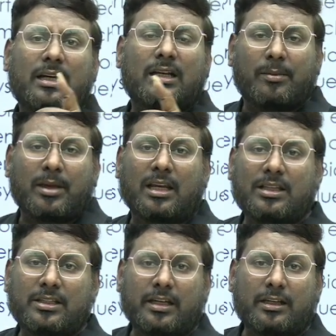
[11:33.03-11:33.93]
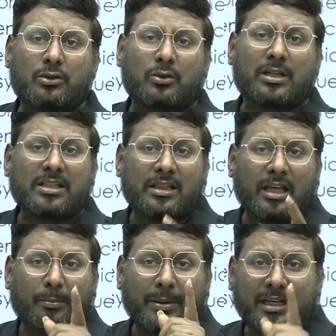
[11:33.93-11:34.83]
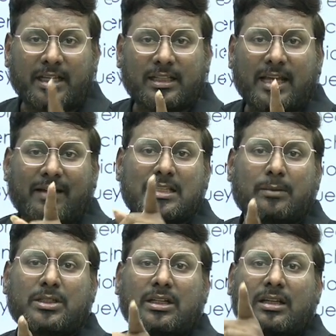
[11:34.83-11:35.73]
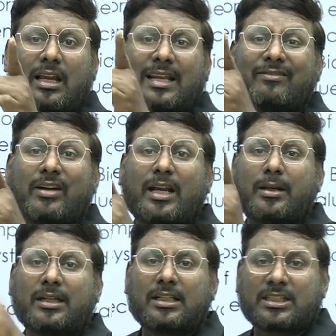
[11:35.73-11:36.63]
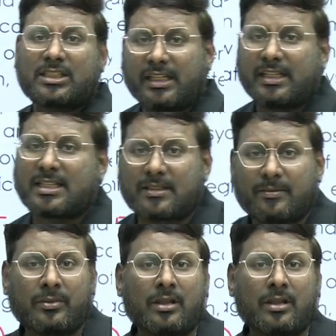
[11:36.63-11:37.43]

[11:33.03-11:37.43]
chemical engineering students in their BTech, they have a subject called environmental studies.